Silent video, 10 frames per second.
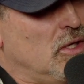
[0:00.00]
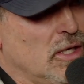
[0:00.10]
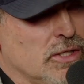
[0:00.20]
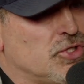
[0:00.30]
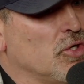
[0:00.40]

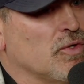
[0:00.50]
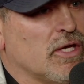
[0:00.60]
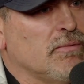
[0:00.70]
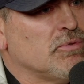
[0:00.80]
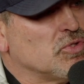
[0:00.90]
And Joe
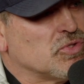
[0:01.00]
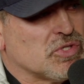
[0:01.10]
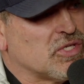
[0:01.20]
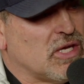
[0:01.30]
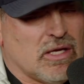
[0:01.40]
Gibbs used to
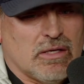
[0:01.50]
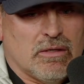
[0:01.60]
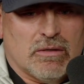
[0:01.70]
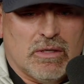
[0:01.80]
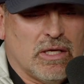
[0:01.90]
say it.
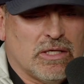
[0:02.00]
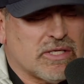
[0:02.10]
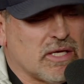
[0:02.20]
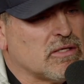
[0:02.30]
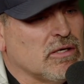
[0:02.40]
He'd
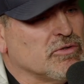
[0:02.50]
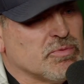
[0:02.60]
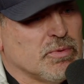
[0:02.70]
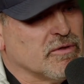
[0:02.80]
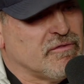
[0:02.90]
say it till he was
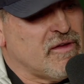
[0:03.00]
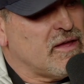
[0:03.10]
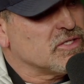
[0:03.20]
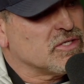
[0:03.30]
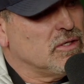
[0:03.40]
blue in the
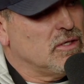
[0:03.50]
face.